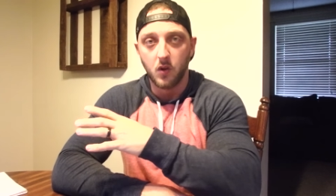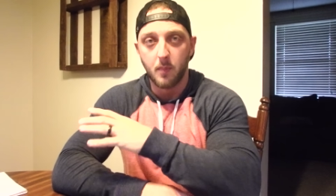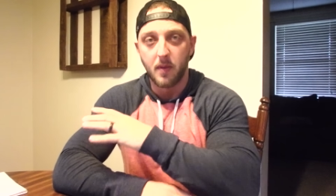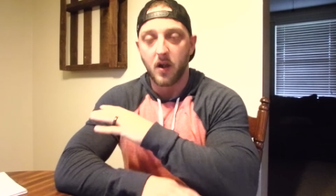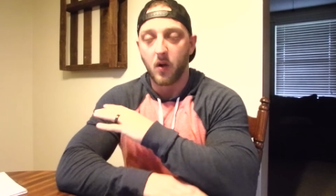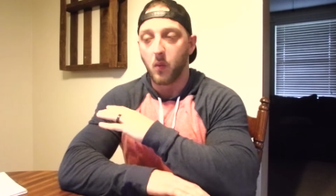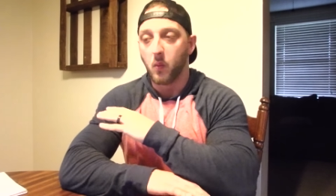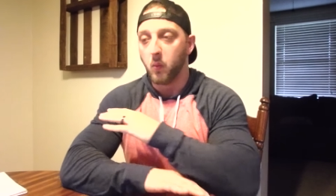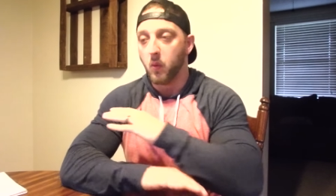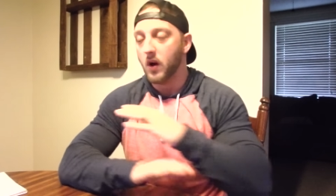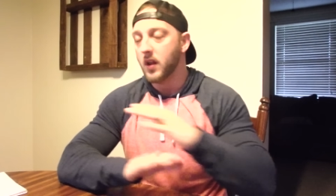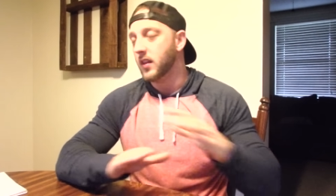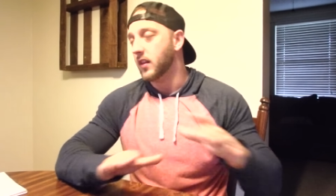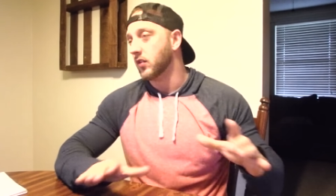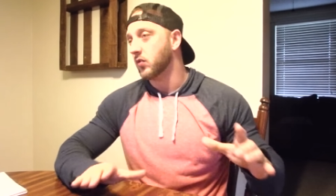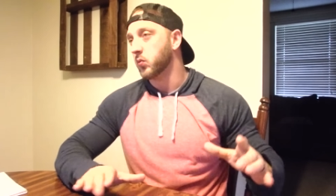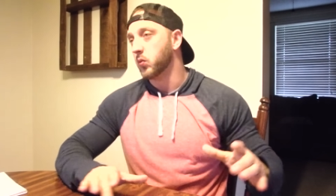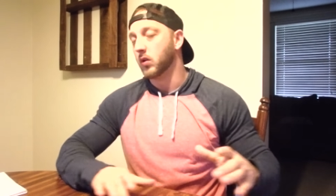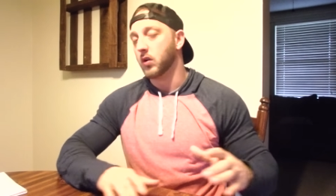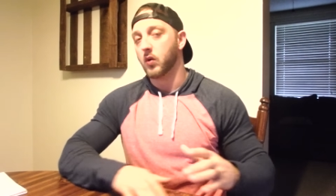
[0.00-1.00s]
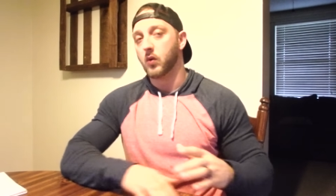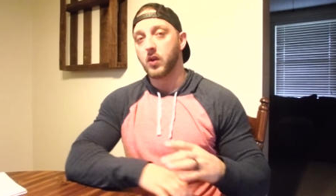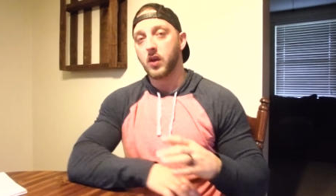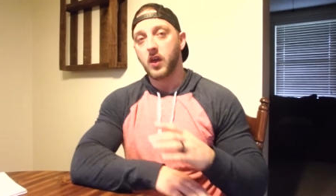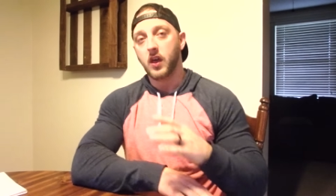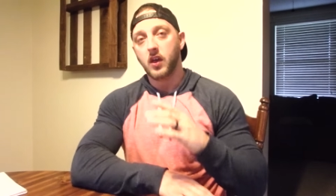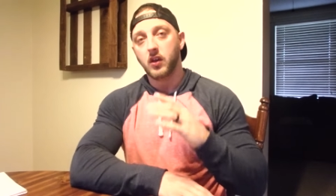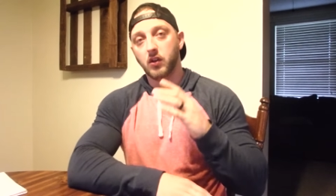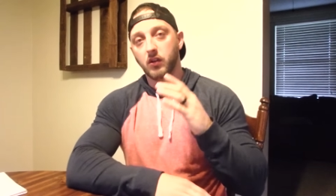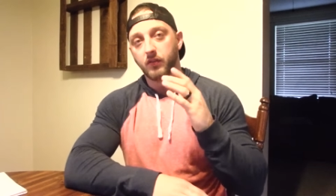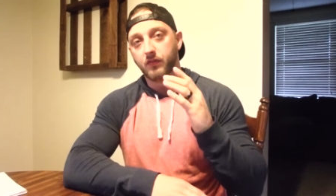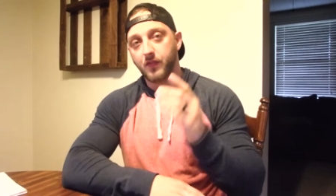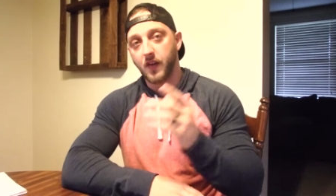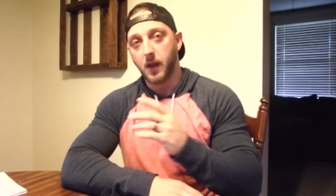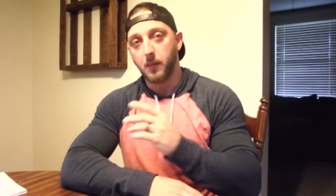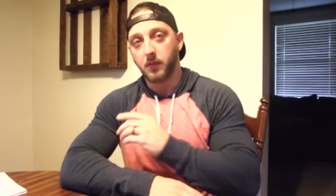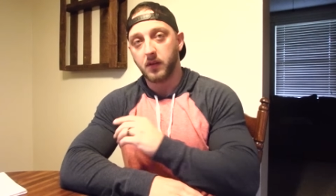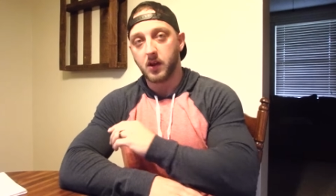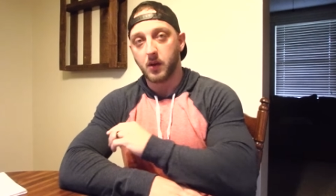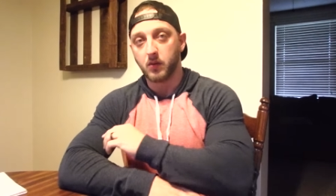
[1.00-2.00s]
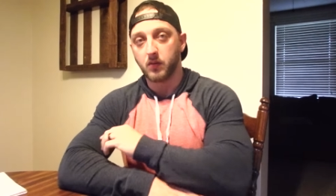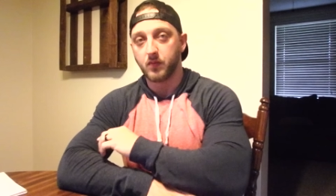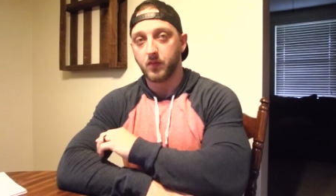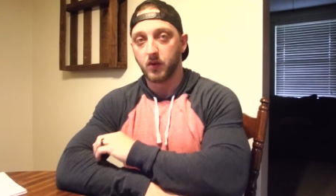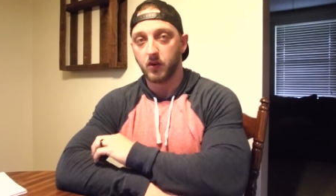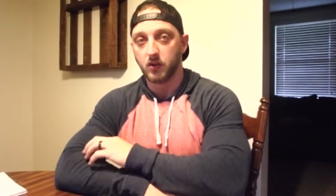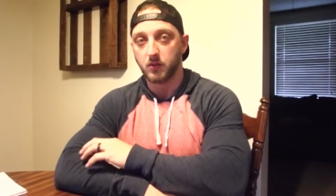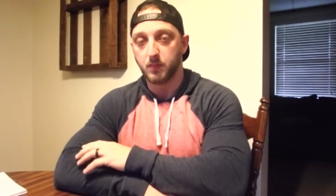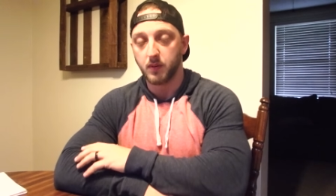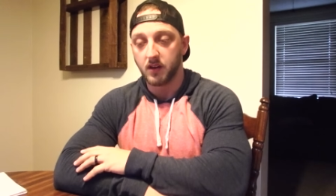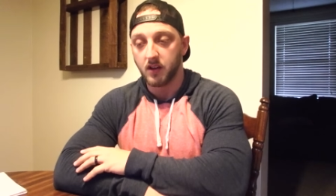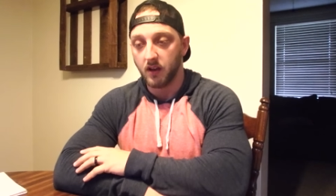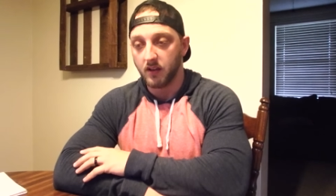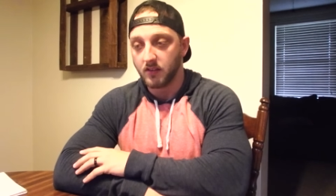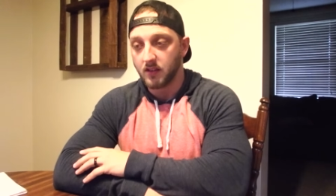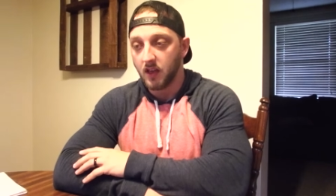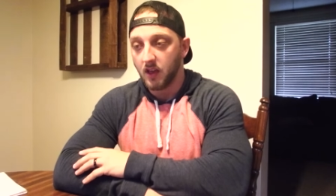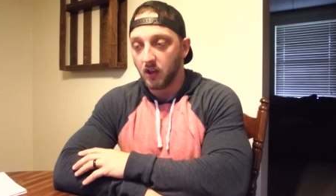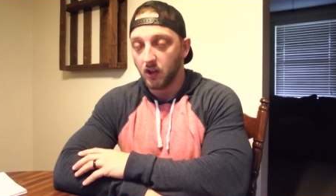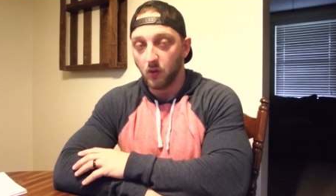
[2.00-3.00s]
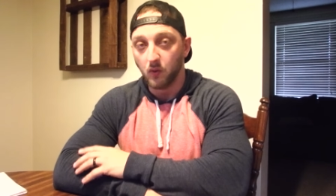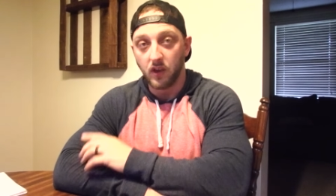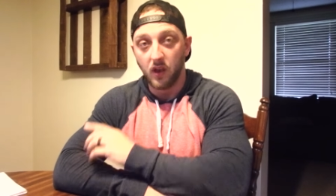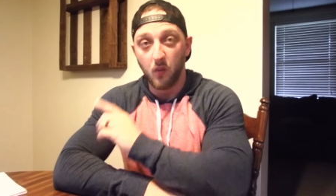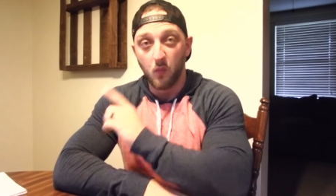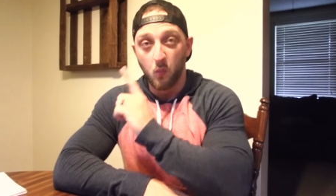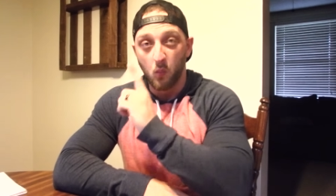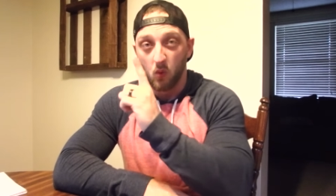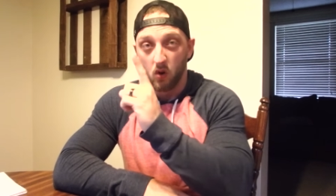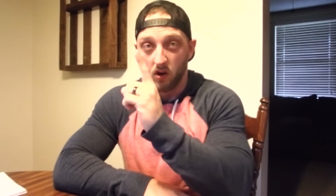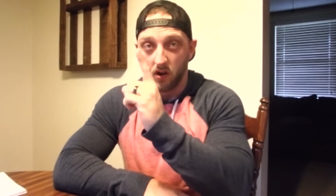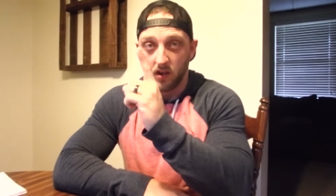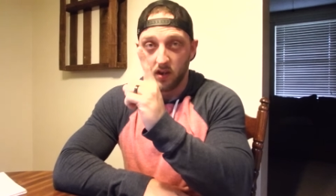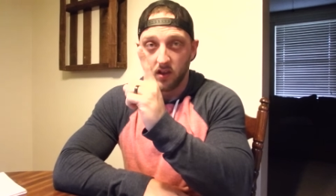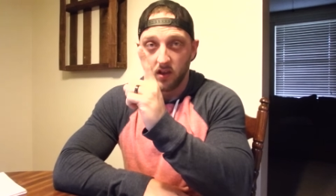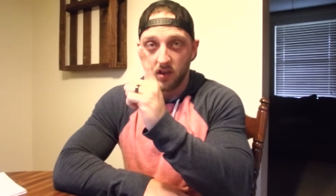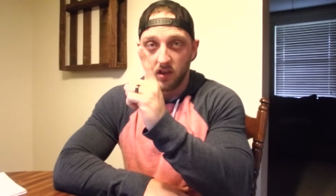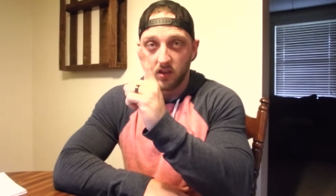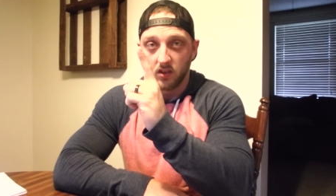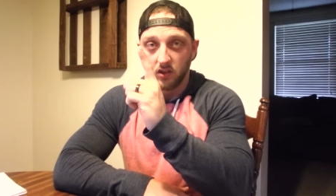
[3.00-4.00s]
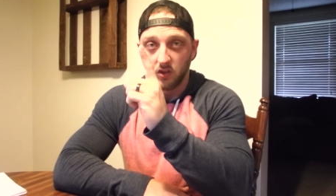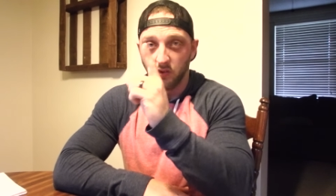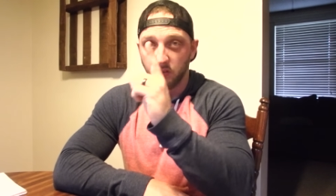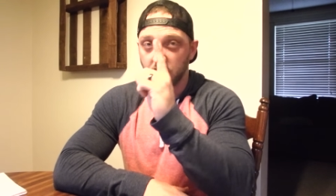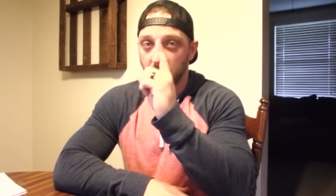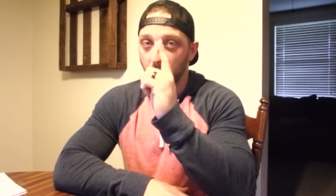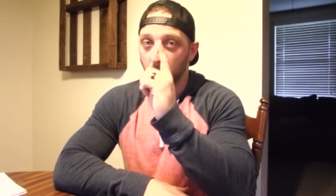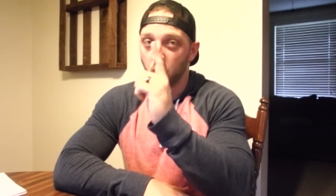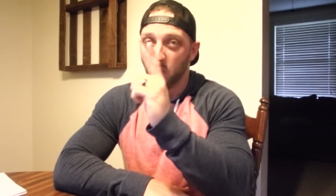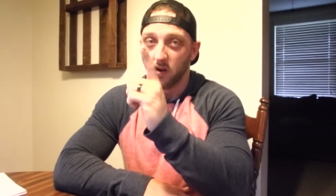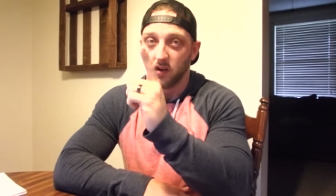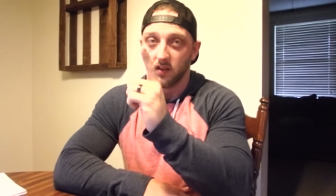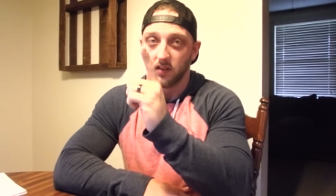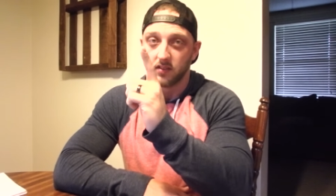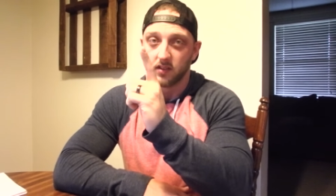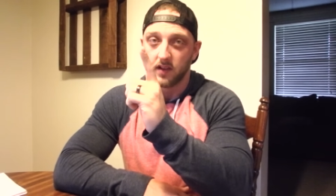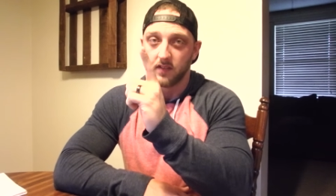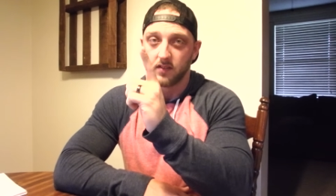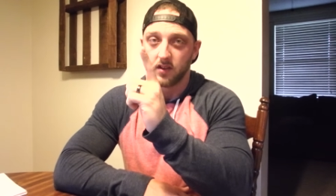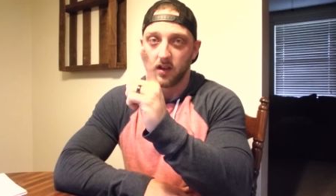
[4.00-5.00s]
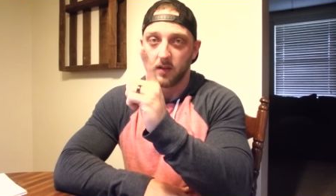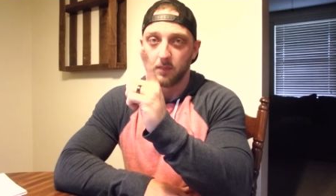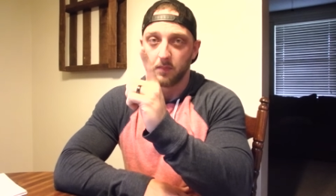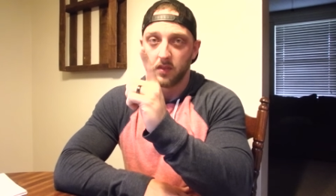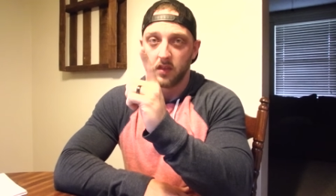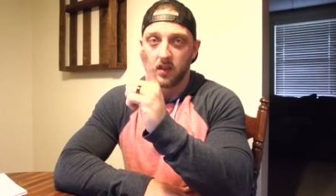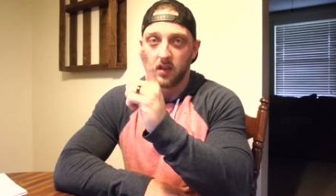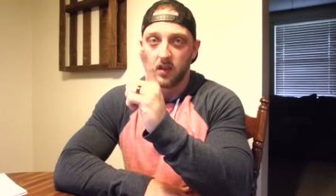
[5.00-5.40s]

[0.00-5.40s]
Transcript: No matter what in this world, your family comes first, because you get one. You only get one in this lifetime.